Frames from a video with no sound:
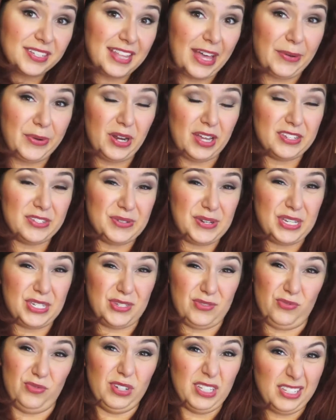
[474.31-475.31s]
That would also
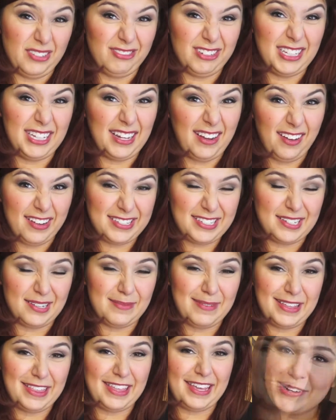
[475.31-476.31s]
taste really, really
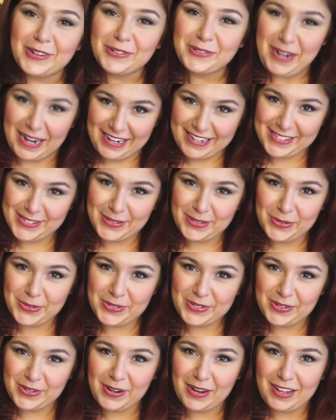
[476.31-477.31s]
awesome, I think. Right, so
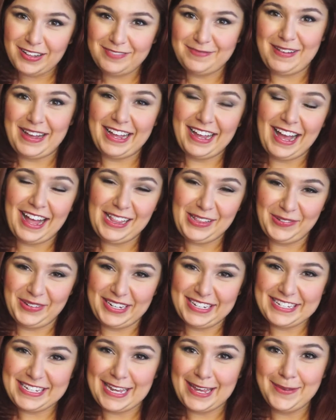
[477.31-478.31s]
those are all my
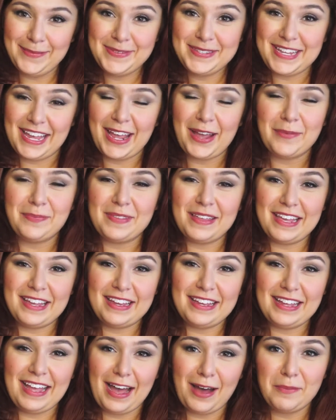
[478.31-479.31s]
Halloween tips. I hope
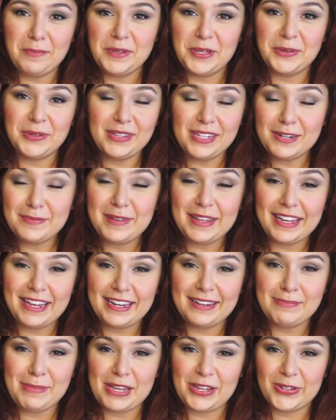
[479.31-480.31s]
they help you a little bit
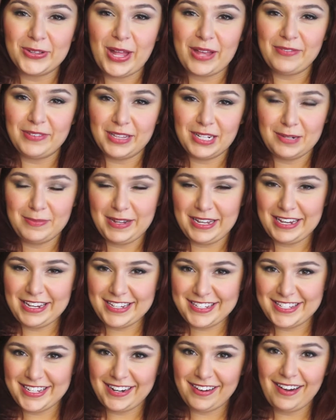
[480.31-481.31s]
and make your a little bit
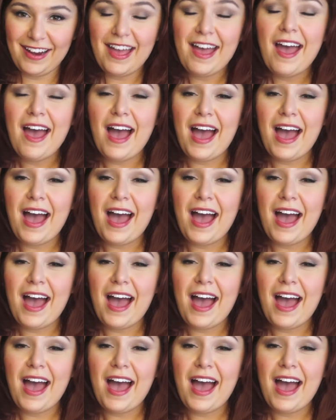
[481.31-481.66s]
easier.